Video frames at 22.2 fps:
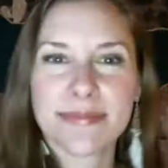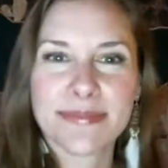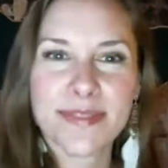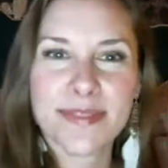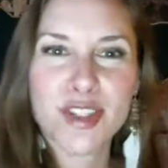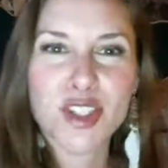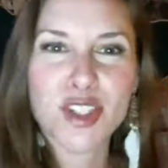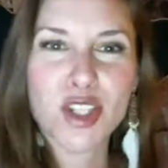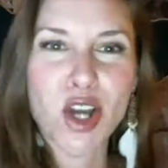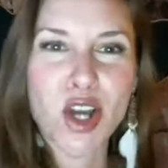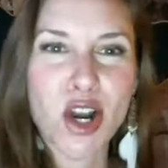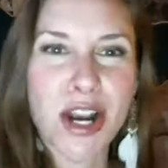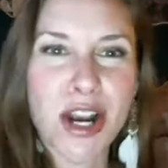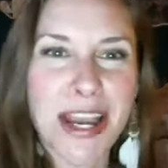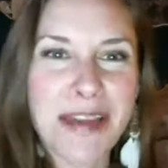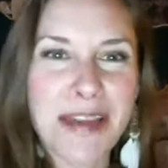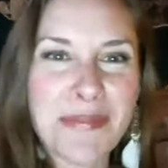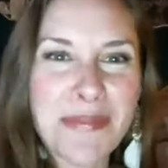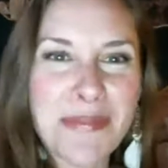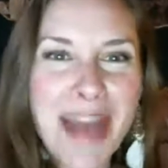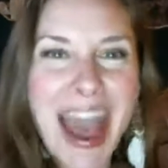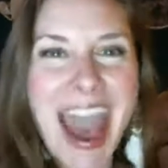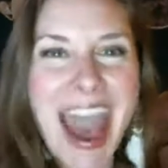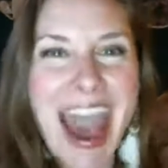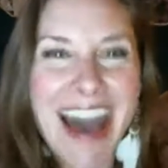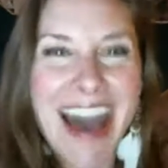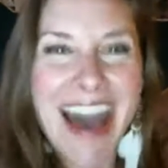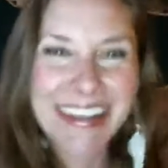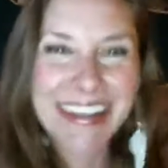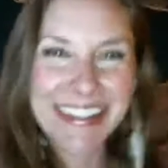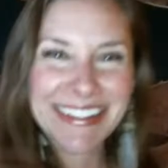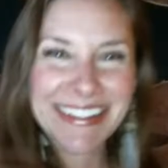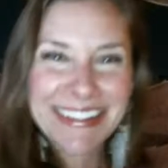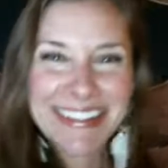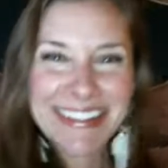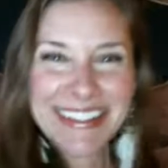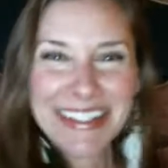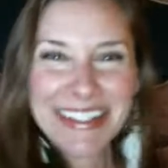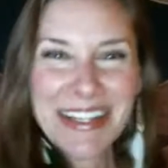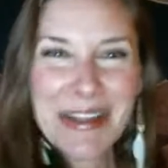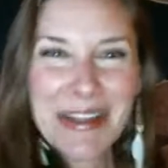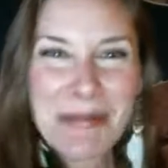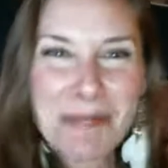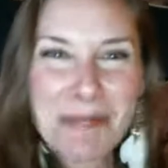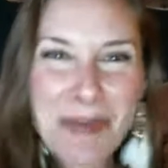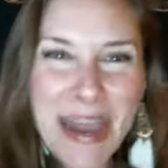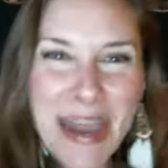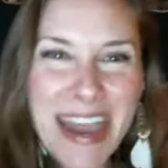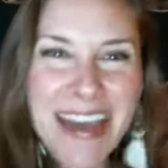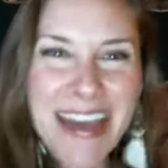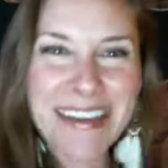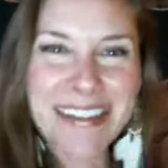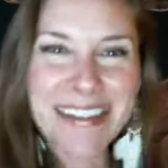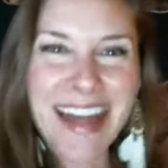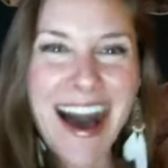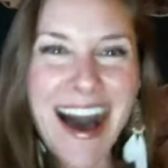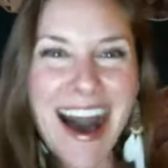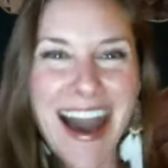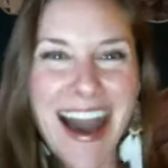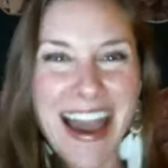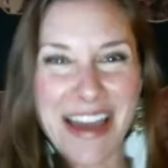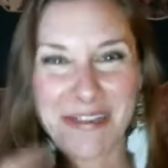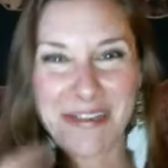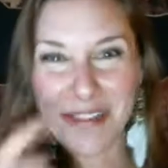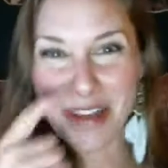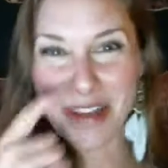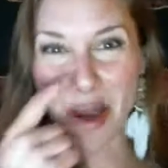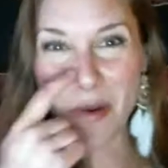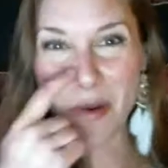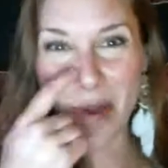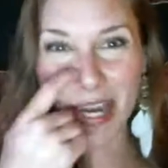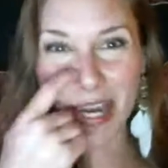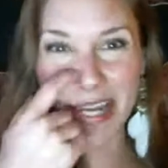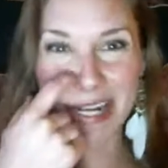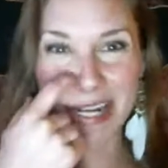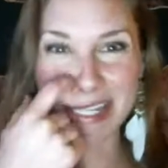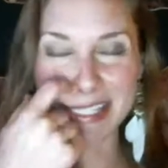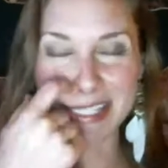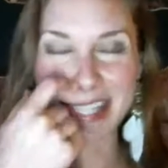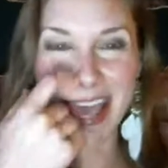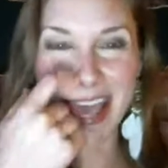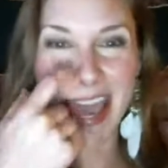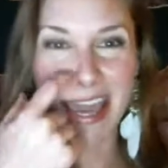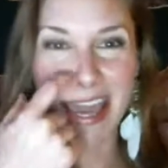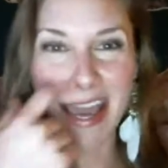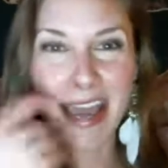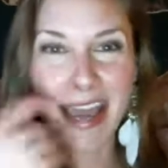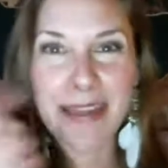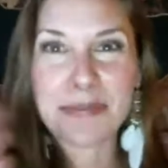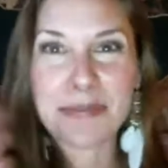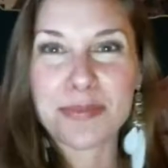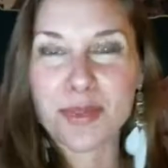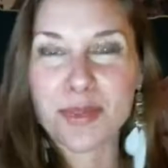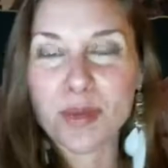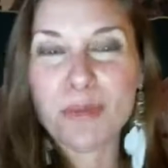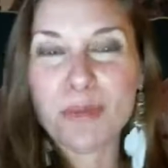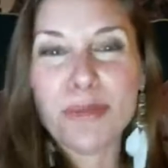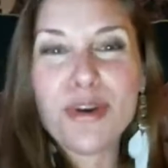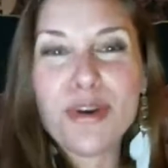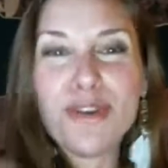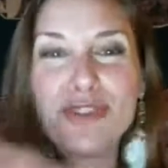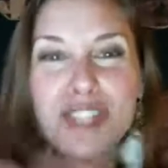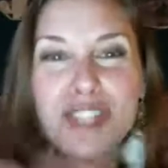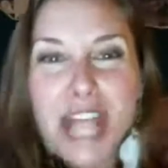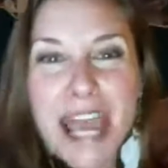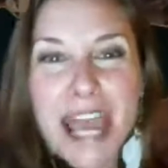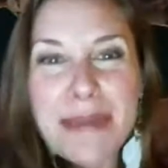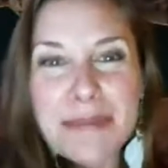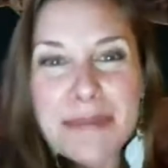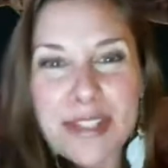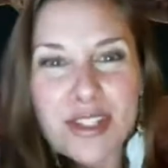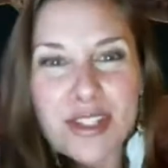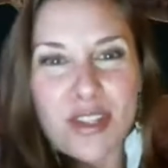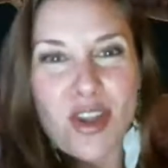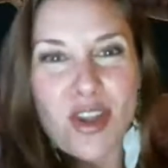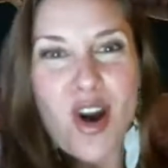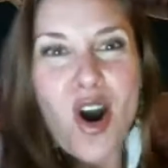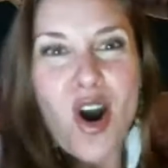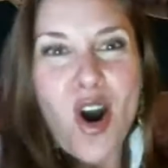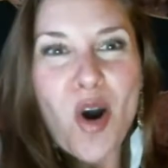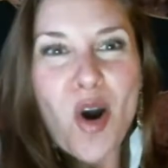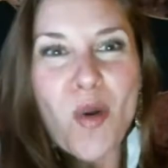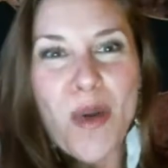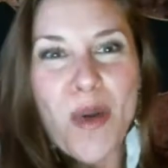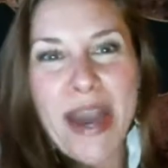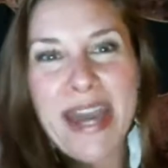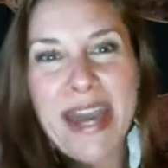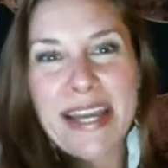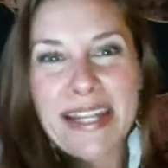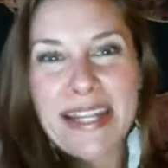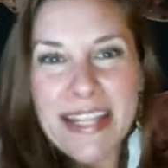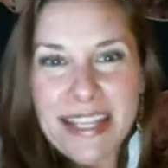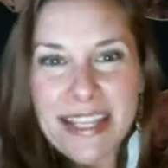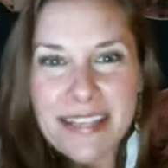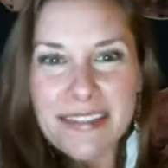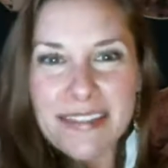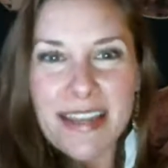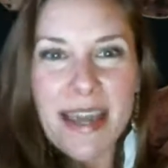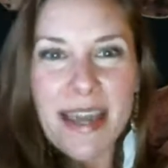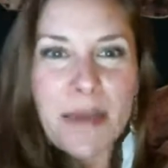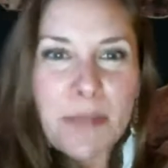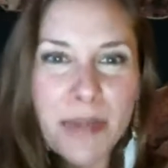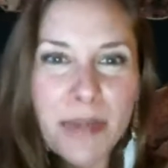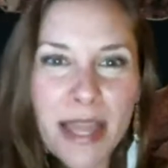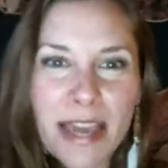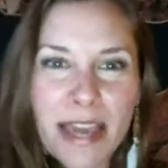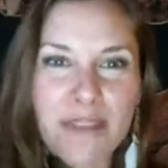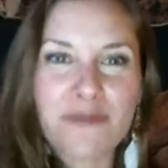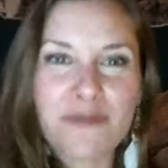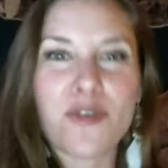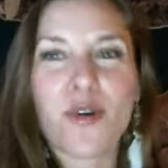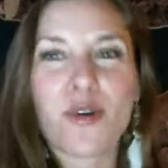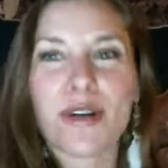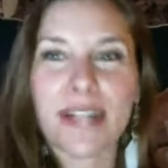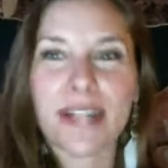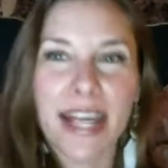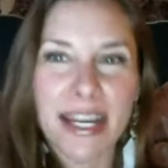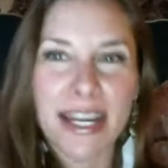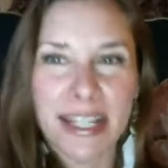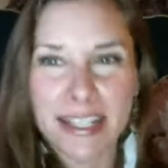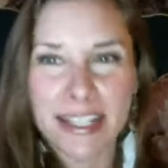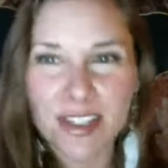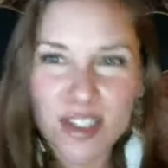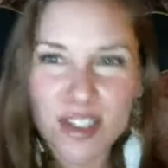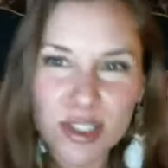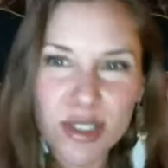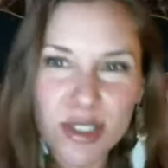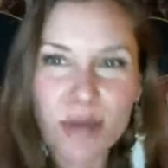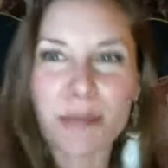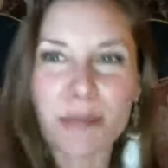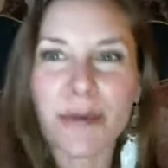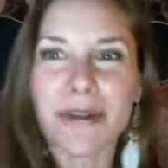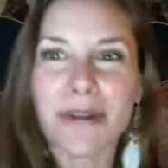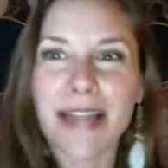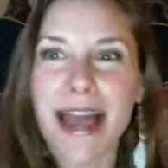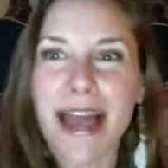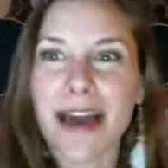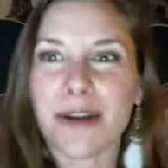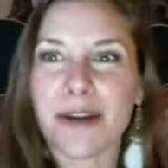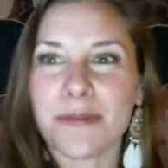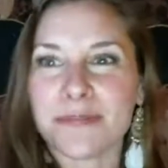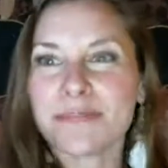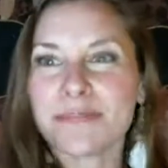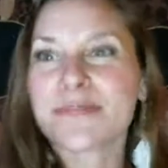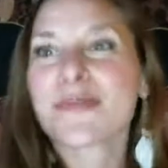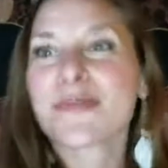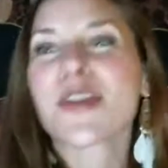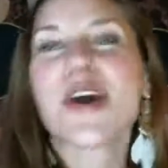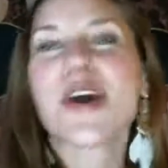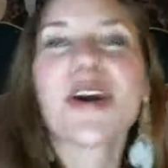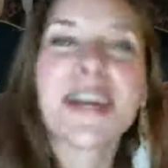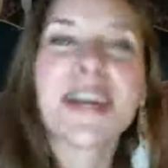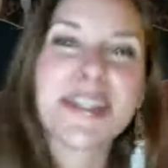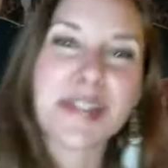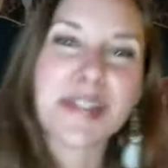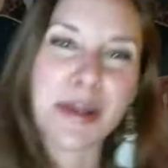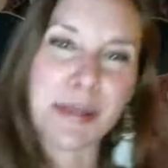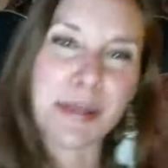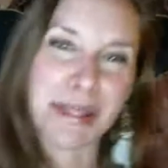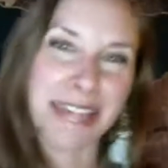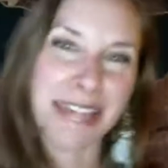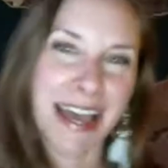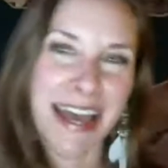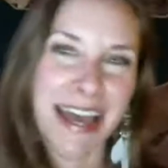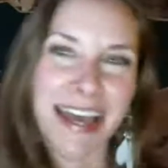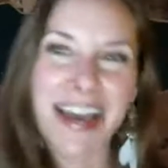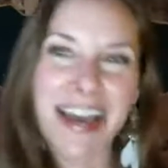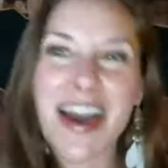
Sorry. Being live, you know, what can I say? I moved James into the hallway and he's like playing Fortnite and he's super loud. Okay, sorry about that.